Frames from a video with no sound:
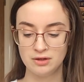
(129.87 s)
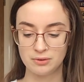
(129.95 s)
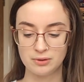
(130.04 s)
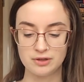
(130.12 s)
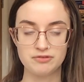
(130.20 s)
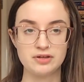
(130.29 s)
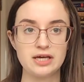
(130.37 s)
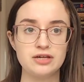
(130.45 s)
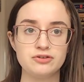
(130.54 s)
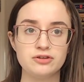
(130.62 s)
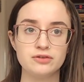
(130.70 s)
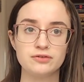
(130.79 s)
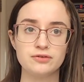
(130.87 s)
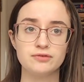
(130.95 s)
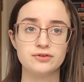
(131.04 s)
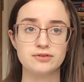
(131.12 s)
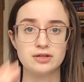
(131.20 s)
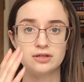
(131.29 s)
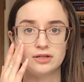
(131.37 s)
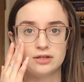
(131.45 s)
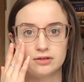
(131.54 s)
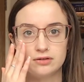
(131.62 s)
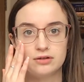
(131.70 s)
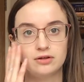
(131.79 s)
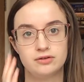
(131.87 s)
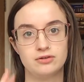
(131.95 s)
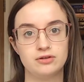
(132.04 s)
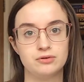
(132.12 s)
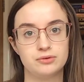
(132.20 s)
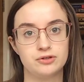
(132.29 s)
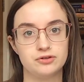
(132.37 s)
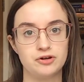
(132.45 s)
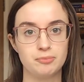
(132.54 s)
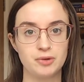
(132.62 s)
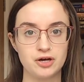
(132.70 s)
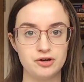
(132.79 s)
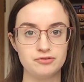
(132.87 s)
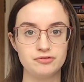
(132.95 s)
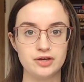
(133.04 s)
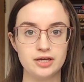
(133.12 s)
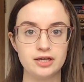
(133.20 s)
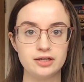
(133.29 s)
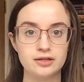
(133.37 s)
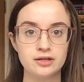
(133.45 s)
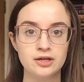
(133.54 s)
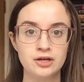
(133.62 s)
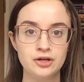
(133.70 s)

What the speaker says: Qualifications, obviously you need a 2-1 or above in